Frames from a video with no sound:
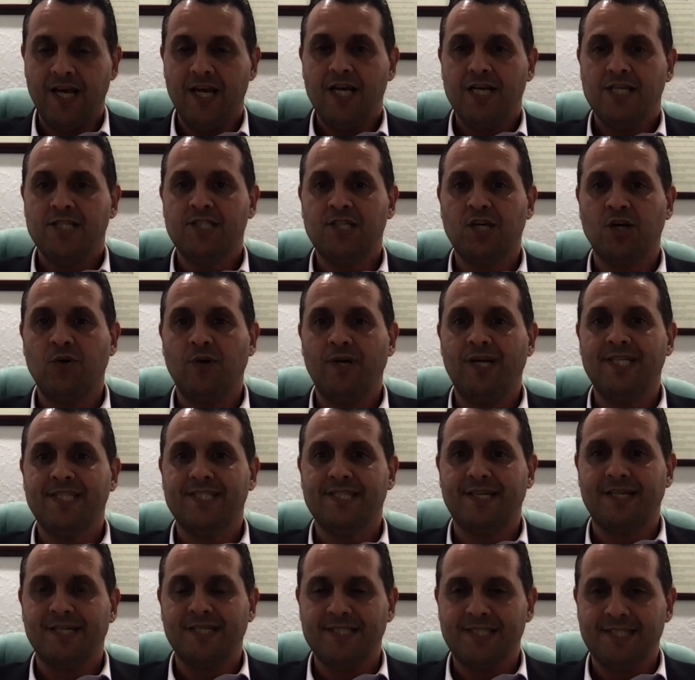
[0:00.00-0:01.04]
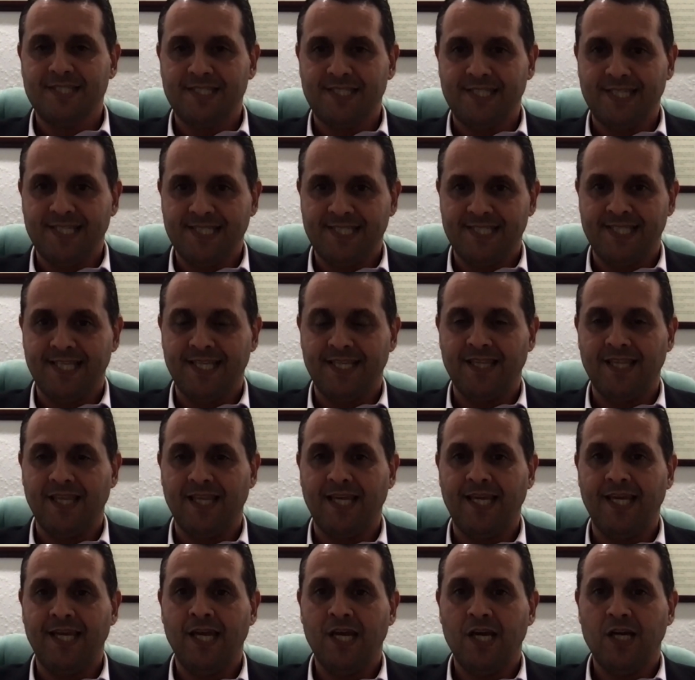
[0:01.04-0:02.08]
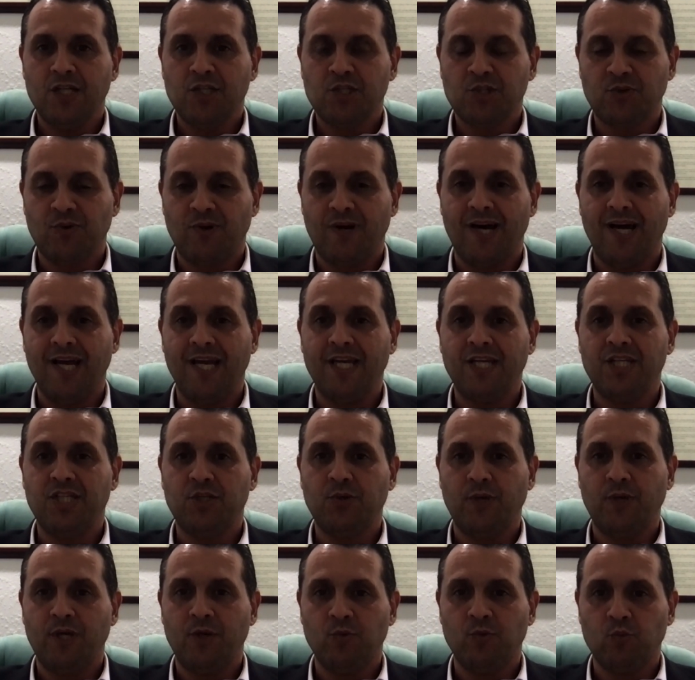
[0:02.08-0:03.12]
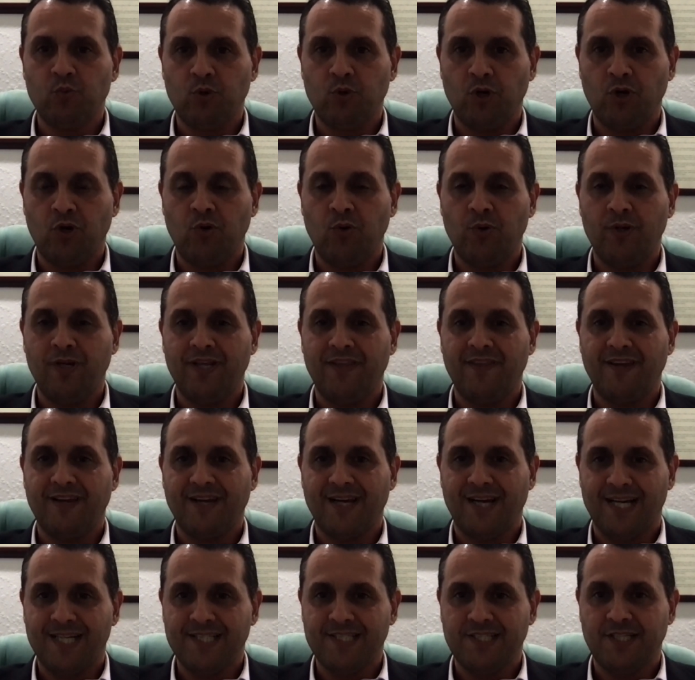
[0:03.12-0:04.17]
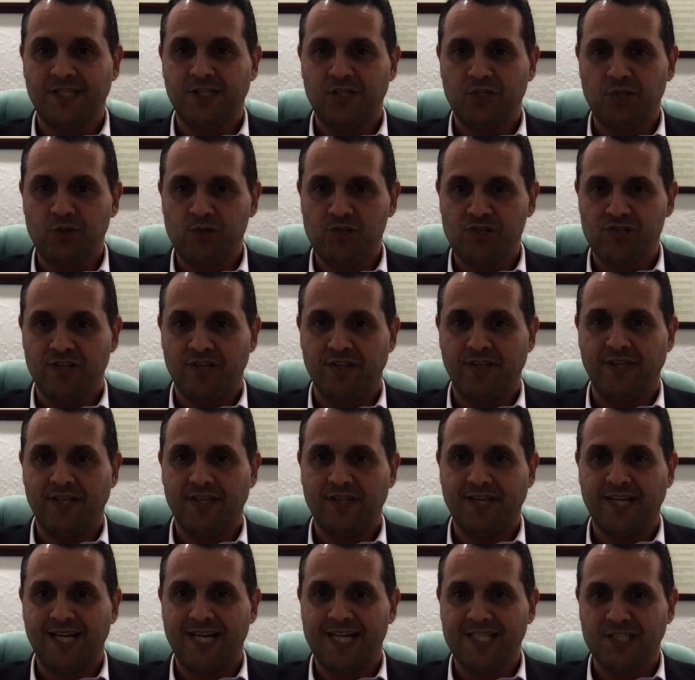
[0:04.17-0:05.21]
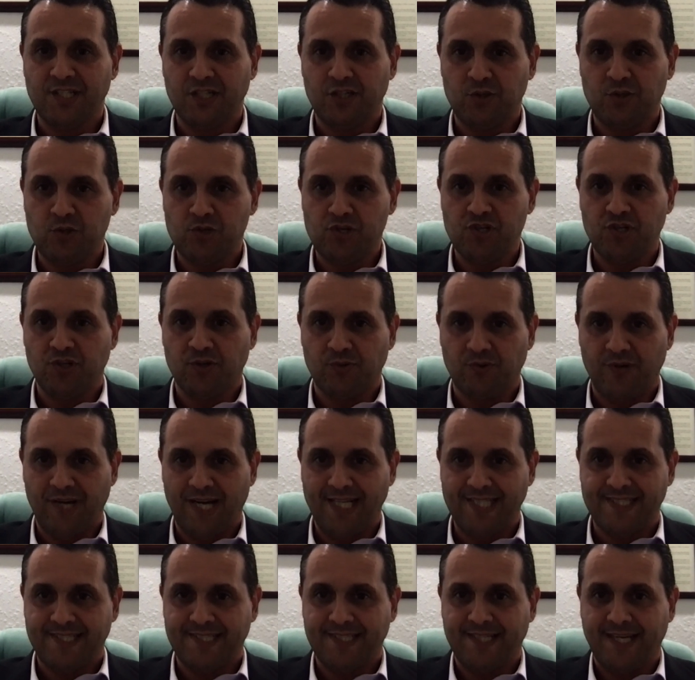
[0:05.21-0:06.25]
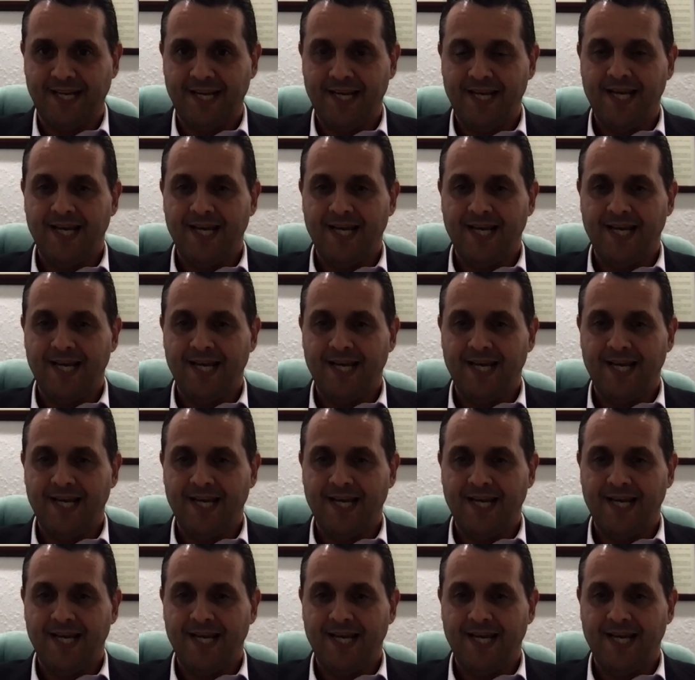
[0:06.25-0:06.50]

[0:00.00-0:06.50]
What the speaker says: Mm-hmm. So it's consistently trying to erode the Constitution, the constitutional rights.